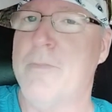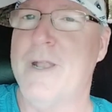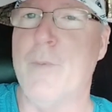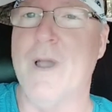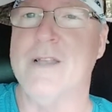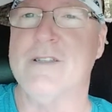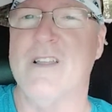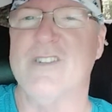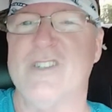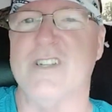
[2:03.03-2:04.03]
Anyway, so
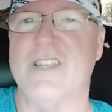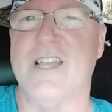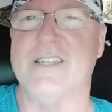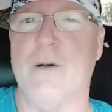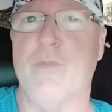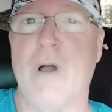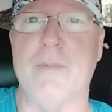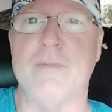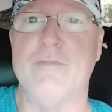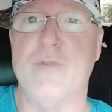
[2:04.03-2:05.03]
that's just a test. I'll
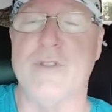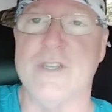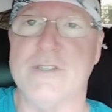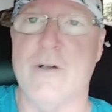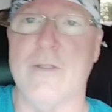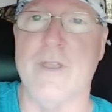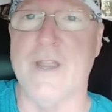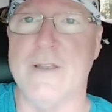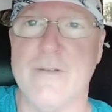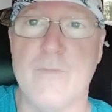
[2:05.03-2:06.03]
probably put this on the
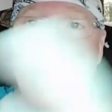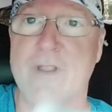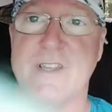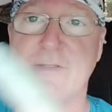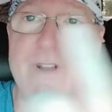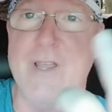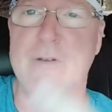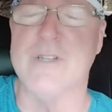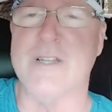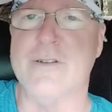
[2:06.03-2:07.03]
end of one of these
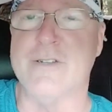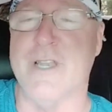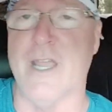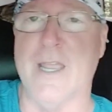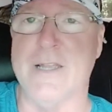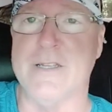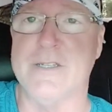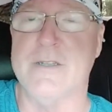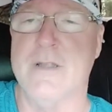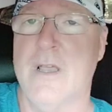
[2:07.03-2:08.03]
videos I took today. And
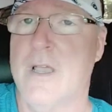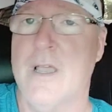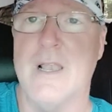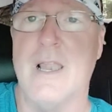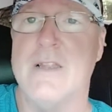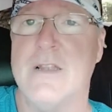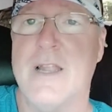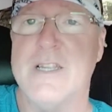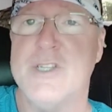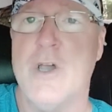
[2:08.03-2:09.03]
just
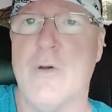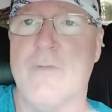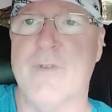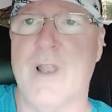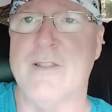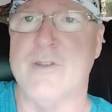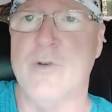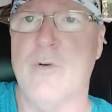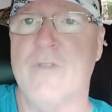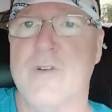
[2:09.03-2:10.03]
let us know if you like the
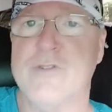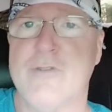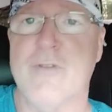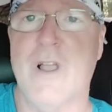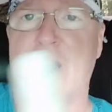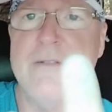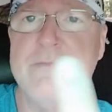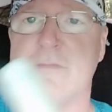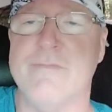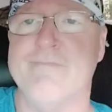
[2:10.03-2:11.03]
dual version or not.
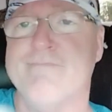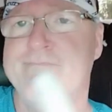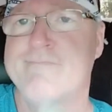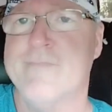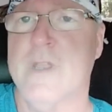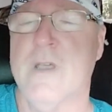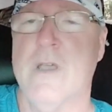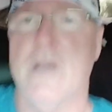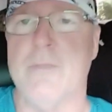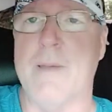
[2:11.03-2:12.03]
And
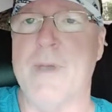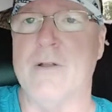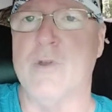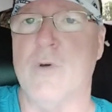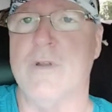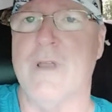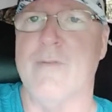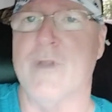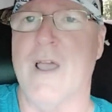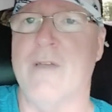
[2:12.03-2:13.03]
maybe I'll do it
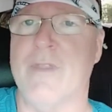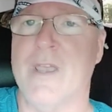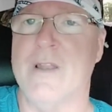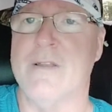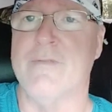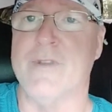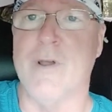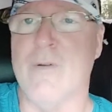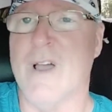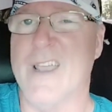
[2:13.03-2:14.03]
every now and then. If you
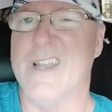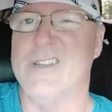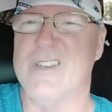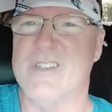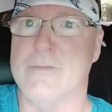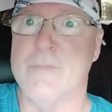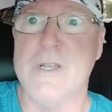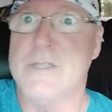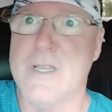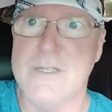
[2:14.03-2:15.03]
don't like it, just to
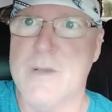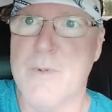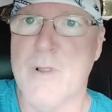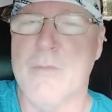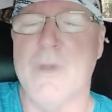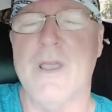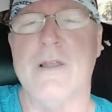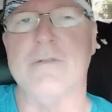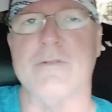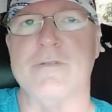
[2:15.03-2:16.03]
mix things up a little bit.
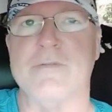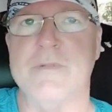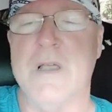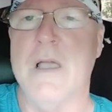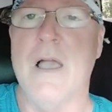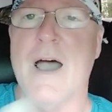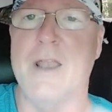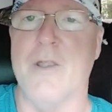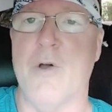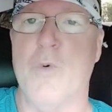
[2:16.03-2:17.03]
Or I
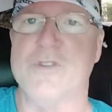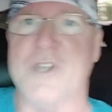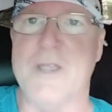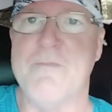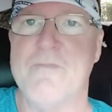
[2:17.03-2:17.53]
don't know. We'll see.